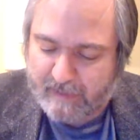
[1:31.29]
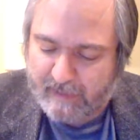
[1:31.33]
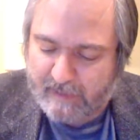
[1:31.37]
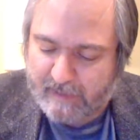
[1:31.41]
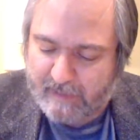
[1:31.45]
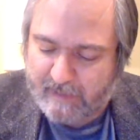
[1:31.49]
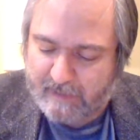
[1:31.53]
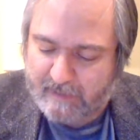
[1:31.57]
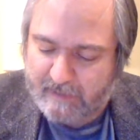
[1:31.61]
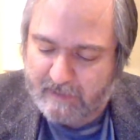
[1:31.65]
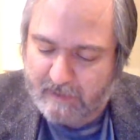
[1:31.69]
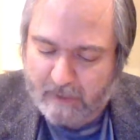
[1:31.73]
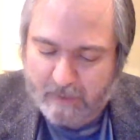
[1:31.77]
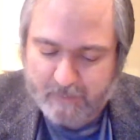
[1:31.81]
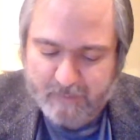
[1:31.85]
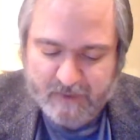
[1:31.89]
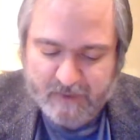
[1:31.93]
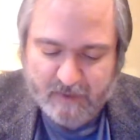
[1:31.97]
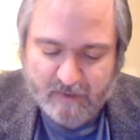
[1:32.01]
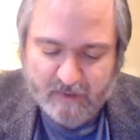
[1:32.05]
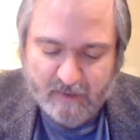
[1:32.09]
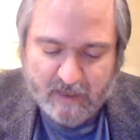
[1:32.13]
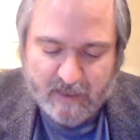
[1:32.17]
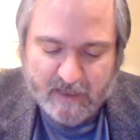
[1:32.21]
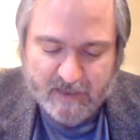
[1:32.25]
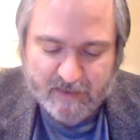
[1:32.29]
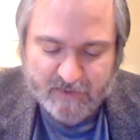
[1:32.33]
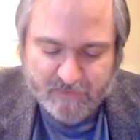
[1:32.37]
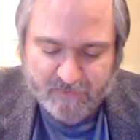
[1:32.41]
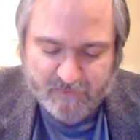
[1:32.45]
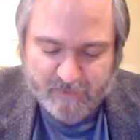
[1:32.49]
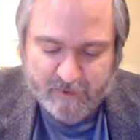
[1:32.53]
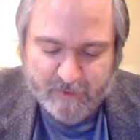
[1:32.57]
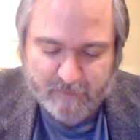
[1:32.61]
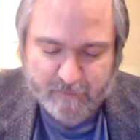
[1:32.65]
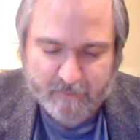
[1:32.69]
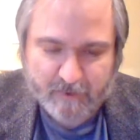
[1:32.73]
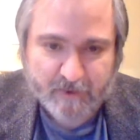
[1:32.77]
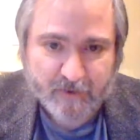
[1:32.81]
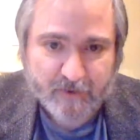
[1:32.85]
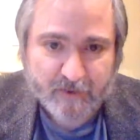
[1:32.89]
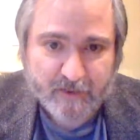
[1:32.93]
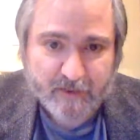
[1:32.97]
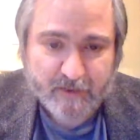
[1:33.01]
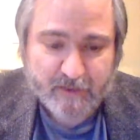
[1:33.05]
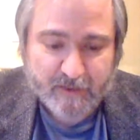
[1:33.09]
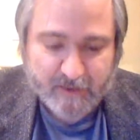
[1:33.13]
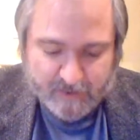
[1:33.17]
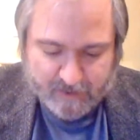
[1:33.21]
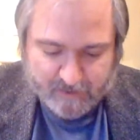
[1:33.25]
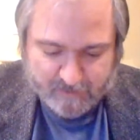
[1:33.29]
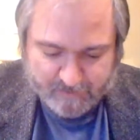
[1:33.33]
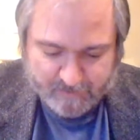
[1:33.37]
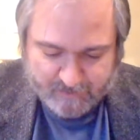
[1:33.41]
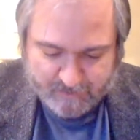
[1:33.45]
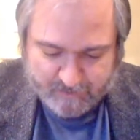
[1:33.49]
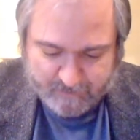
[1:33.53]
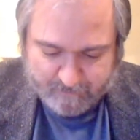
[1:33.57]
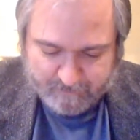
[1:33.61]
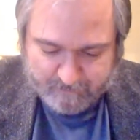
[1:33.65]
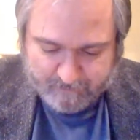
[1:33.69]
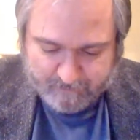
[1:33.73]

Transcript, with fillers: any time in the last 3 million years.